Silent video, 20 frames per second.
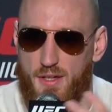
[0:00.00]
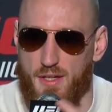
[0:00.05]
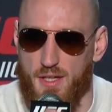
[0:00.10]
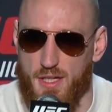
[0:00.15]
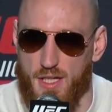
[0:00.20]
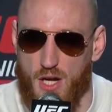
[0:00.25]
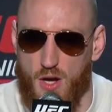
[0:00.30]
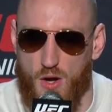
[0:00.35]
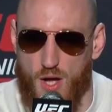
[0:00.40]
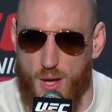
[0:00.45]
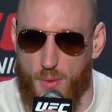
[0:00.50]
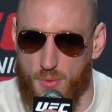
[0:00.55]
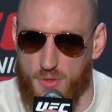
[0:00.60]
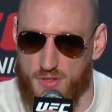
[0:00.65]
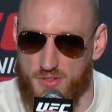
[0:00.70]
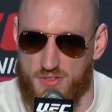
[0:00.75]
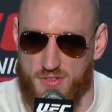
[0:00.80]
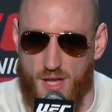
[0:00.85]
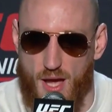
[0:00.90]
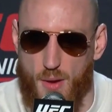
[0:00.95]
You know, I
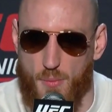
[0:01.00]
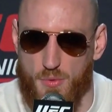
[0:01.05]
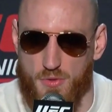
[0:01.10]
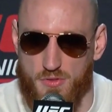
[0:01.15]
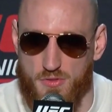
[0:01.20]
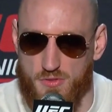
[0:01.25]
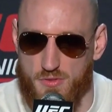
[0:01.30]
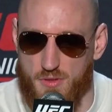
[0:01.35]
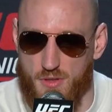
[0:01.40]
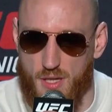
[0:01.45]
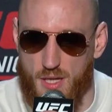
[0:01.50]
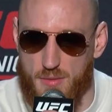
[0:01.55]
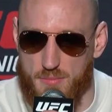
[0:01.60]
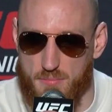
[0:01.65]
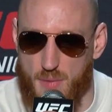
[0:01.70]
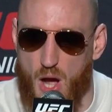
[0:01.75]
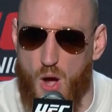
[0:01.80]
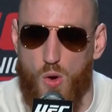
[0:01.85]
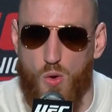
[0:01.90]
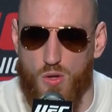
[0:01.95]
was
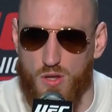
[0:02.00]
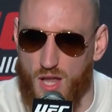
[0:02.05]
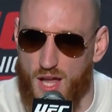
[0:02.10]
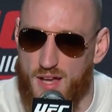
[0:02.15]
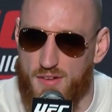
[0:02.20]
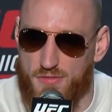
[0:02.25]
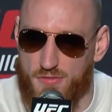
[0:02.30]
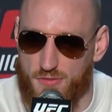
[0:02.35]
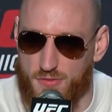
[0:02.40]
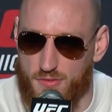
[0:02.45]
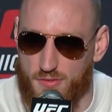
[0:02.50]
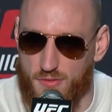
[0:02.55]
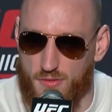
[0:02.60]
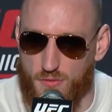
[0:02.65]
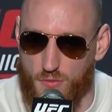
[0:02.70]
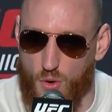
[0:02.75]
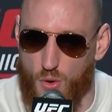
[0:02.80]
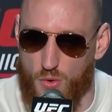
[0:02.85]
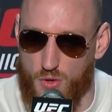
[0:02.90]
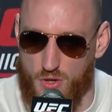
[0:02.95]
my whole life
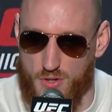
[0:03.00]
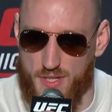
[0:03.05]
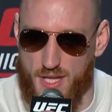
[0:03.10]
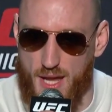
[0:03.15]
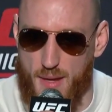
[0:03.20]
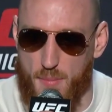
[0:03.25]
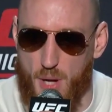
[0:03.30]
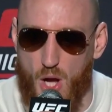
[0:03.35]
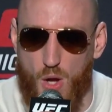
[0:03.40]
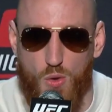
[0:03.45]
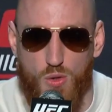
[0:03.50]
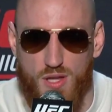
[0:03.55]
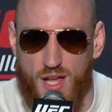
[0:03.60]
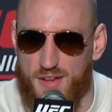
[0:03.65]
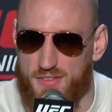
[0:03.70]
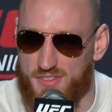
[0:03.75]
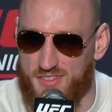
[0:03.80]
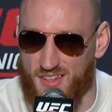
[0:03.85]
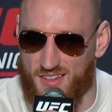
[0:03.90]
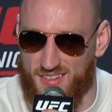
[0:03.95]
rode on that. My whole
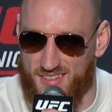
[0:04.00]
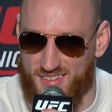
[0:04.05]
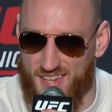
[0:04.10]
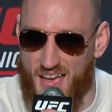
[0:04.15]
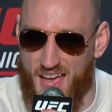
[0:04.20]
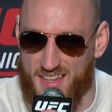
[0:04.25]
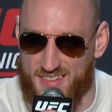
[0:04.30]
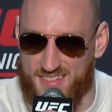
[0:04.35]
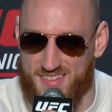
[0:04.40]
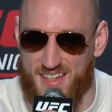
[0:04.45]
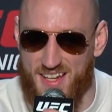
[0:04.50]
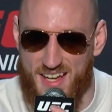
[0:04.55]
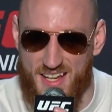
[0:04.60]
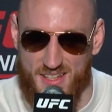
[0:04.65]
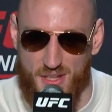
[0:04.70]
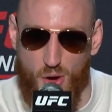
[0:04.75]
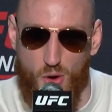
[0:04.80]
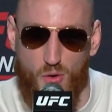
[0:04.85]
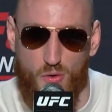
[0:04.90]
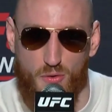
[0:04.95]
life's success,
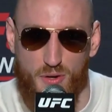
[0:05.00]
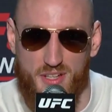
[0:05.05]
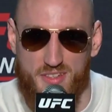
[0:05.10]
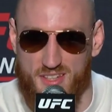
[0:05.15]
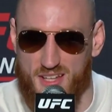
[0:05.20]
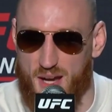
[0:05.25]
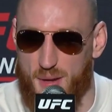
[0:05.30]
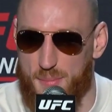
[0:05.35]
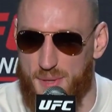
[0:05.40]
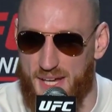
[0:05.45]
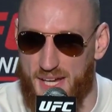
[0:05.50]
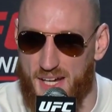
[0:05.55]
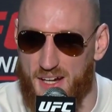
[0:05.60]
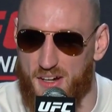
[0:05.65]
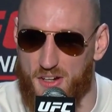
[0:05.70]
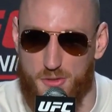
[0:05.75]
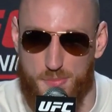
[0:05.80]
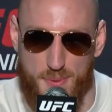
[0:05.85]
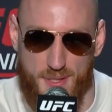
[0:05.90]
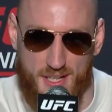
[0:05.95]
the whole reason I'm
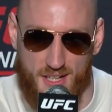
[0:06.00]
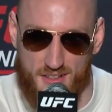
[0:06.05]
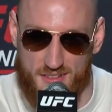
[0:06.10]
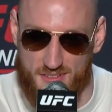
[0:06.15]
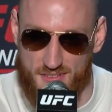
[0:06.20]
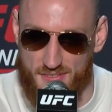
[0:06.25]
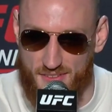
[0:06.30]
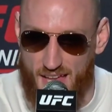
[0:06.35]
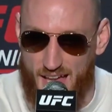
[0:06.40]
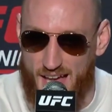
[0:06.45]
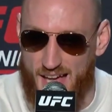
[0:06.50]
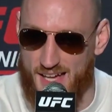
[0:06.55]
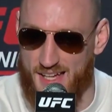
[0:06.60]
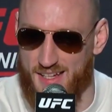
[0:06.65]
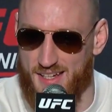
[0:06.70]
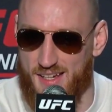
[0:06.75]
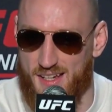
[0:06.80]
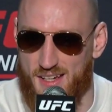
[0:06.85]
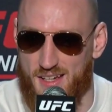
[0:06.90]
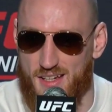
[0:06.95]
here is because of that.
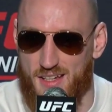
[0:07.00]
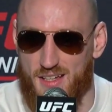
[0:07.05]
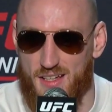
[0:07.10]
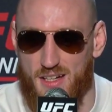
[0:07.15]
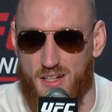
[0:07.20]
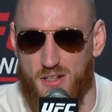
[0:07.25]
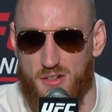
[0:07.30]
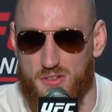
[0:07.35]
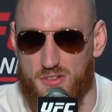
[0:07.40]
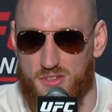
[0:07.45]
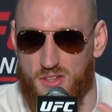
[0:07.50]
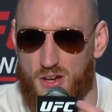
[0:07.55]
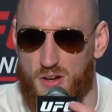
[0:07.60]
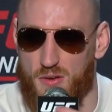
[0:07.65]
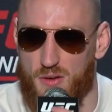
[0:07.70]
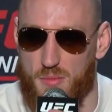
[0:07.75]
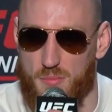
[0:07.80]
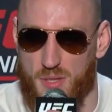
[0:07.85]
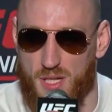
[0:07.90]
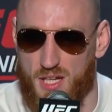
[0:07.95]
You know,
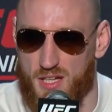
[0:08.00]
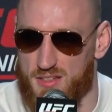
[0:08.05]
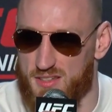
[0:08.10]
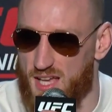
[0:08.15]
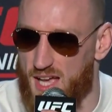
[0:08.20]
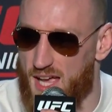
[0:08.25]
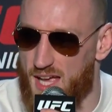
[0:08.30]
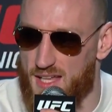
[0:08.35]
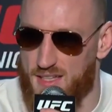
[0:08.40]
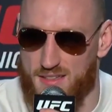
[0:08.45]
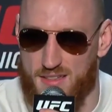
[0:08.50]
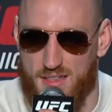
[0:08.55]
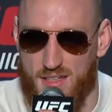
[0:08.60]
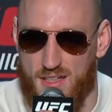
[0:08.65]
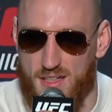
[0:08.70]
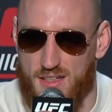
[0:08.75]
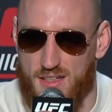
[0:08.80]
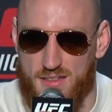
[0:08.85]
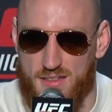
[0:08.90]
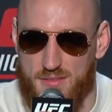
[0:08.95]
so, and because I had
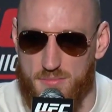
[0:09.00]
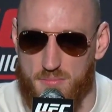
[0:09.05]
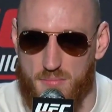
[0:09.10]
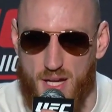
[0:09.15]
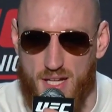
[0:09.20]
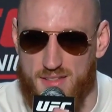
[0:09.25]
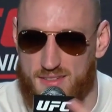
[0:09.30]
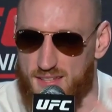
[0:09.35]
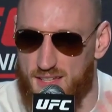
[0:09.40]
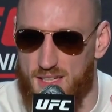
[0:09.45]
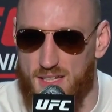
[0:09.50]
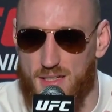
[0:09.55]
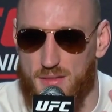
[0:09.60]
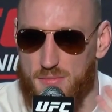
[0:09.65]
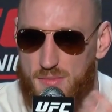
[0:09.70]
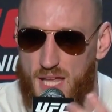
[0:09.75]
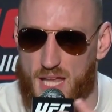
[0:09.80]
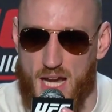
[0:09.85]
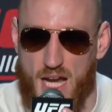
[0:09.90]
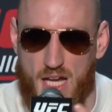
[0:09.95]
my team
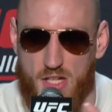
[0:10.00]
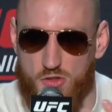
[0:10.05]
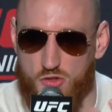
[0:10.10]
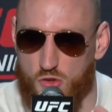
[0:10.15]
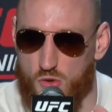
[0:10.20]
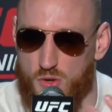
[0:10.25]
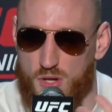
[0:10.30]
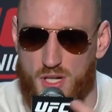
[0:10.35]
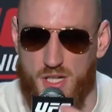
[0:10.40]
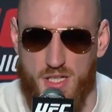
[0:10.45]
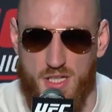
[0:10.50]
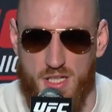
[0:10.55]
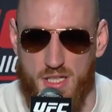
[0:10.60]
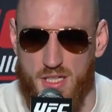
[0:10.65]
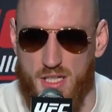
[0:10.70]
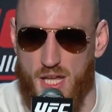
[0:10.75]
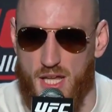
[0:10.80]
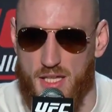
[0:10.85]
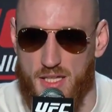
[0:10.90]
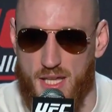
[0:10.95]
that I joined,
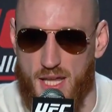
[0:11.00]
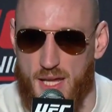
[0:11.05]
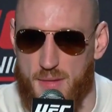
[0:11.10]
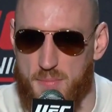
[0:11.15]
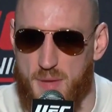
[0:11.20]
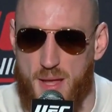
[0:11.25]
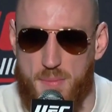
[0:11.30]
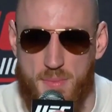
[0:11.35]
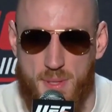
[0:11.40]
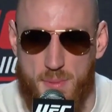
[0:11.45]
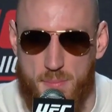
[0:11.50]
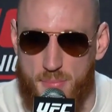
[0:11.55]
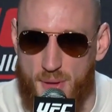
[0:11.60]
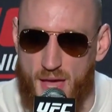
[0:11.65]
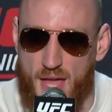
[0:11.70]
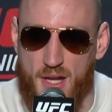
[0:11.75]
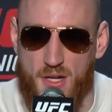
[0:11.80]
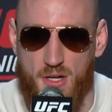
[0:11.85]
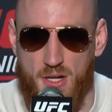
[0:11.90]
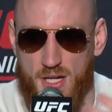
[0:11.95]
and they made me
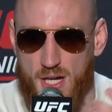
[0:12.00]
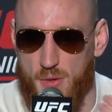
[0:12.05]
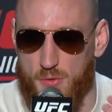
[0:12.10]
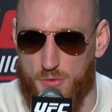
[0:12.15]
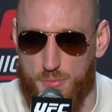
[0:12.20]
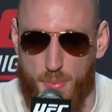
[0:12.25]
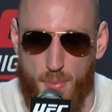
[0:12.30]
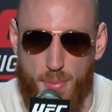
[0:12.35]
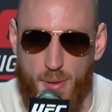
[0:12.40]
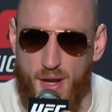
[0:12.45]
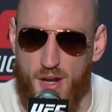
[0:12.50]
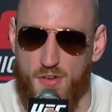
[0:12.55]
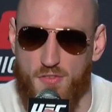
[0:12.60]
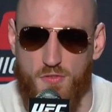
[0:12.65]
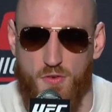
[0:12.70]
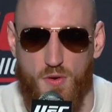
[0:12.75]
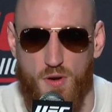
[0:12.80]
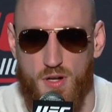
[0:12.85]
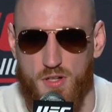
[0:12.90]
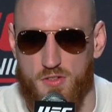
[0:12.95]
better, and I was prepared
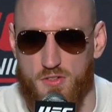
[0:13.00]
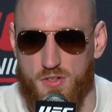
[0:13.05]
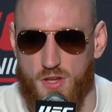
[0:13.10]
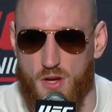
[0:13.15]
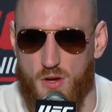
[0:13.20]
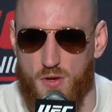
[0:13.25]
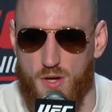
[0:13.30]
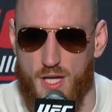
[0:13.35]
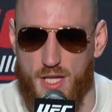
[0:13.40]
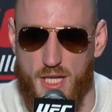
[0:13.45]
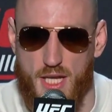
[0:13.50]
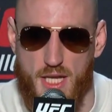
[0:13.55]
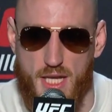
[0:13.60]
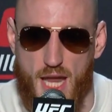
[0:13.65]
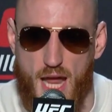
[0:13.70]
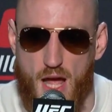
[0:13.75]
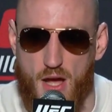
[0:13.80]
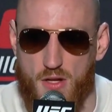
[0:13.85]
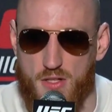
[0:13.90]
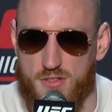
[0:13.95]
for it. So, and then
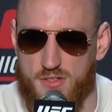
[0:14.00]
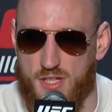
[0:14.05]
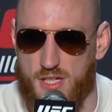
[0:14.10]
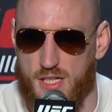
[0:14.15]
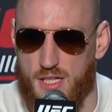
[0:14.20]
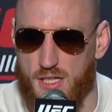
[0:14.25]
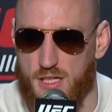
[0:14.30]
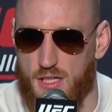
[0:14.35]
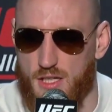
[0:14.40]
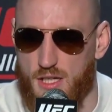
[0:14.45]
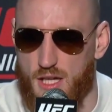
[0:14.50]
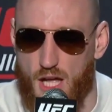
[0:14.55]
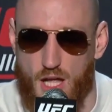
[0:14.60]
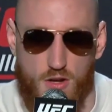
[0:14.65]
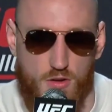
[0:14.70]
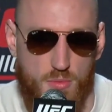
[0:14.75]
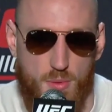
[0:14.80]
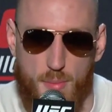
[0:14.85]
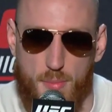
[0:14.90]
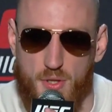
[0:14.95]
now it's like, I
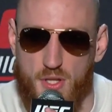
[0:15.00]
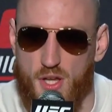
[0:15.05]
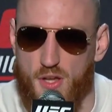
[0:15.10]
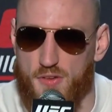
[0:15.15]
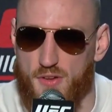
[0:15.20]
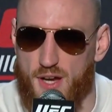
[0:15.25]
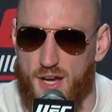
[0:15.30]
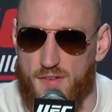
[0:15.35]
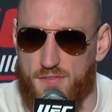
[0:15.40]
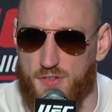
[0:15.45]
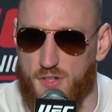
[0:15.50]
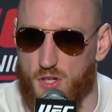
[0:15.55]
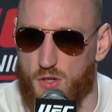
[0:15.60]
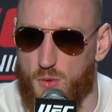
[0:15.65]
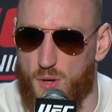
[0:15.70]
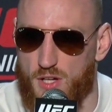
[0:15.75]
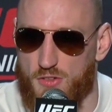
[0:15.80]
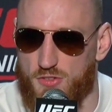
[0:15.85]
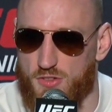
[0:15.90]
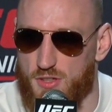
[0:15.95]
don't remember the other half of your
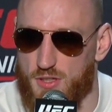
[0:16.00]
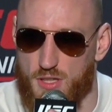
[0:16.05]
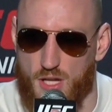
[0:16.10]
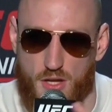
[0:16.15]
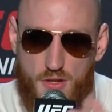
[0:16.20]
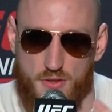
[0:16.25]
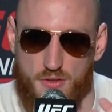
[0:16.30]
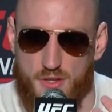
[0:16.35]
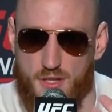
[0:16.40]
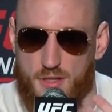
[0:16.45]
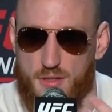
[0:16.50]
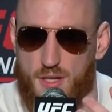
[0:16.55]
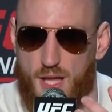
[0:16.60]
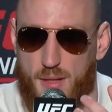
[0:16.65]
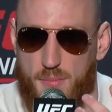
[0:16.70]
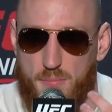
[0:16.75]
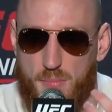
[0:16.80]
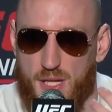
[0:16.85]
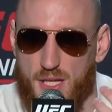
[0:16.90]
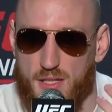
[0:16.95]
question other than
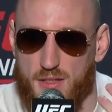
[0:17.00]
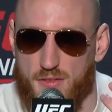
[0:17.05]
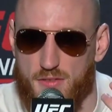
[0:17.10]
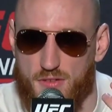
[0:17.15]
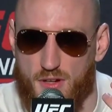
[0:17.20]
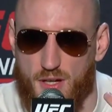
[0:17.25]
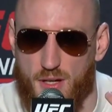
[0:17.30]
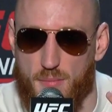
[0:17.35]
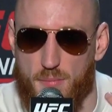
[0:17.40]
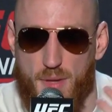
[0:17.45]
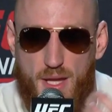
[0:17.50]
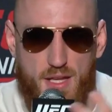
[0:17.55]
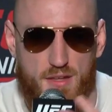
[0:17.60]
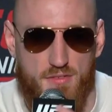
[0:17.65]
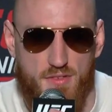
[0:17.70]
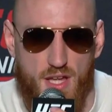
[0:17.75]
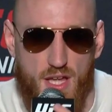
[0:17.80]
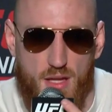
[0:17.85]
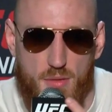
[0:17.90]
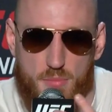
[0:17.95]
like being the fucking main
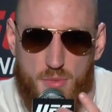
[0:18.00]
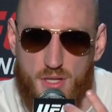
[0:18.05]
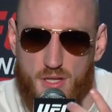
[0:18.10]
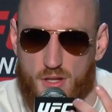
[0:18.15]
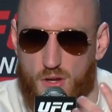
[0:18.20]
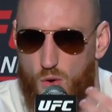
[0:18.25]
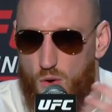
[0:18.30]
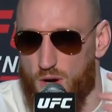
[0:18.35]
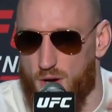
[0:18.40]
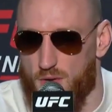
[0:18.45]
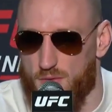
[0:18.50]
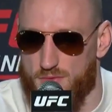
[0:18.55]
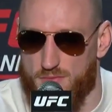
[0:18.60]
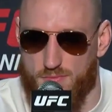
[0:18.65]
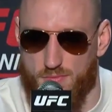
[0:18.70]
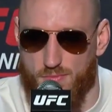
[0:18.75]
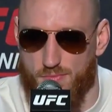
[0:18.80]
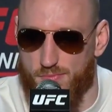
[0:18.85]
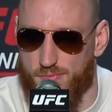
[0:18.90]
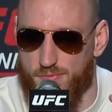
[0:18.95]
event, but, or
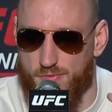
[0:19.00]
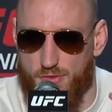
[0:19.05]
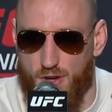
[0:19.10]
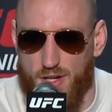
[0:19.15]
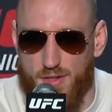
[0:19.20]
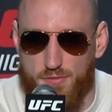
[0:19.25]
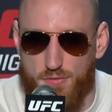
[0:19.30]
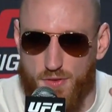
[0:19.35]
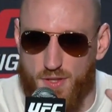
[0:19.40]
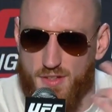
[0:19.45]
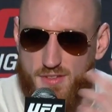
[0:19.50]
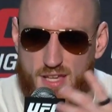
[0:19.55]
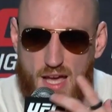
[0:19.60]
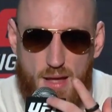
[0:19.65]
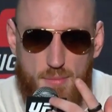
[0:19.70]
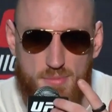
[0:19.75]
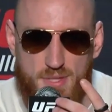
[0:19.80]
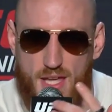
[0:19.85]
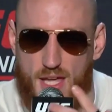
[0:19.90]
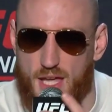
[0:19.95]
fighting for the
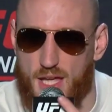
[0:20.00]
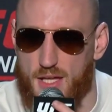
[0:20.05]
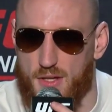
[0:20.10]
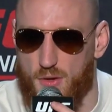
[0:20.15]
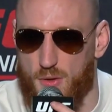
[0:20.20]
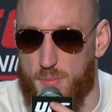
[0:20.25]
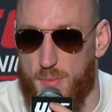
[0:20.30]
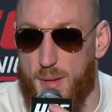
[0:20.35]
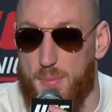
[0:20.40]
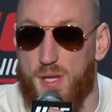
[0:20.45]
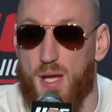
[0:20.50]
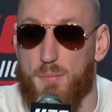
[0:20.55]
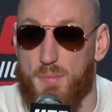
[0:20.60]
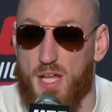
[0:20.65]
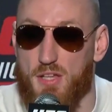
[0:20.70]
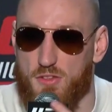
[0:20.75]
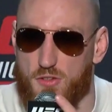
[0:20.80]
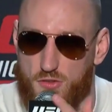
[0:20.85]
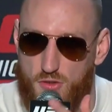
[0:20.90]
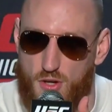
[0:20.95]
top 10, or maybe I'm
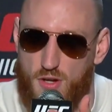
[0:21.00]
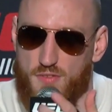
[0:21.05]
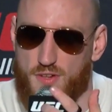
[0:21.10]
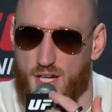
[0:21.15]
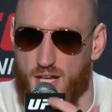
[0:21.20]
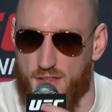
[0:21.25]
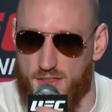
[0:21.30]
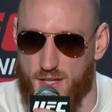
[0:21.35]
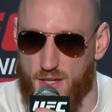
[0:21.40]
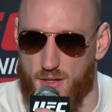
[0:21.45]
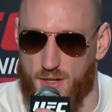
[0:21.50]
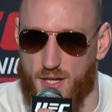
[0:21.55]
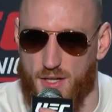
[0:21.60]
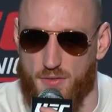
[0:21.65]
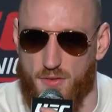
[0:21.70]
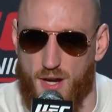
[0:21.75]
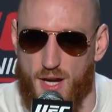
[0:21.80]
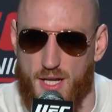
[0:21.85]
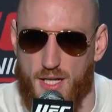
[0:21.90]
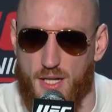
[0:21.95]
not deserving. I think, like,
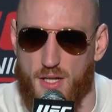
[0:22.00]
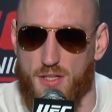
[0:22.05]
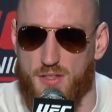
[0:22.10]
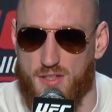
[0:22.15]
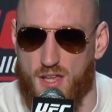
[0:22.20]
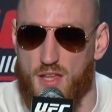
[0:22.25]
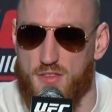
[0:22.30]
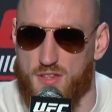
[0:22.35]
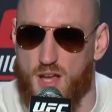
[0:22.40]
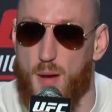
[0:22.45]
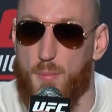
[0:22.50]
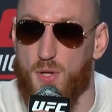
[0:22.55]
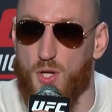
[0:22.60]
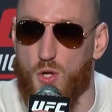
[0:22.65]
right. It's coming